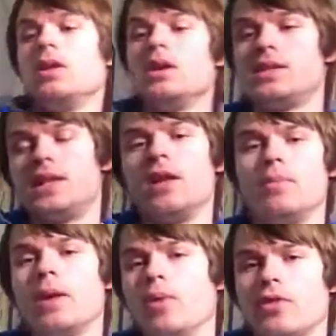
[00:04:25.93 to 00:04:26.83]
still
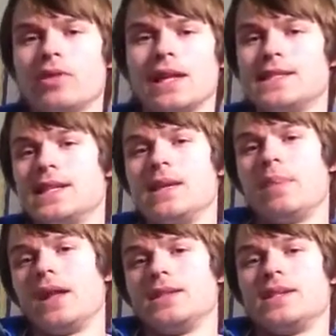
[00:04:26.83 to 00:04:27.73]
Mayweather likes to
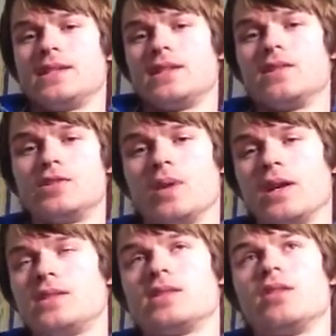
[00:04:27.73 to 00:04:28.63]
keep out a distance,
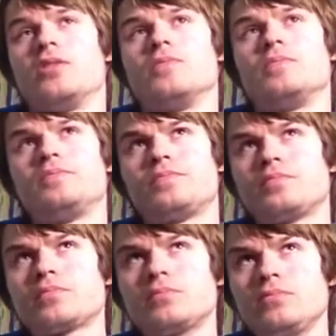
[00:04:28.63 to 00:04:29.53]
right? So
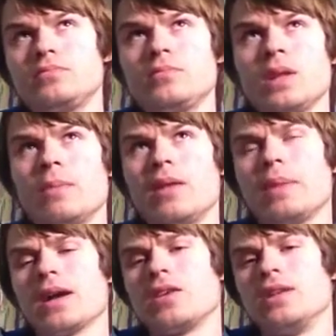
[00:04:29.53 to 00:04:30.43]
Manny
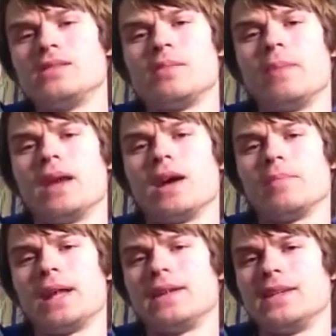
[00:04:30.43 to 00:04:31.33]
Pacquiao needs to make
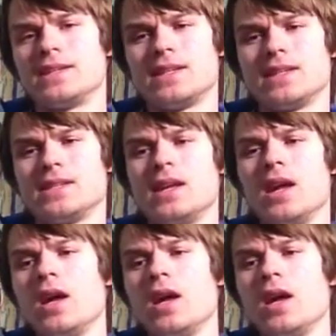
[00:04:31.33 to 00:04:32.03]
up that distance.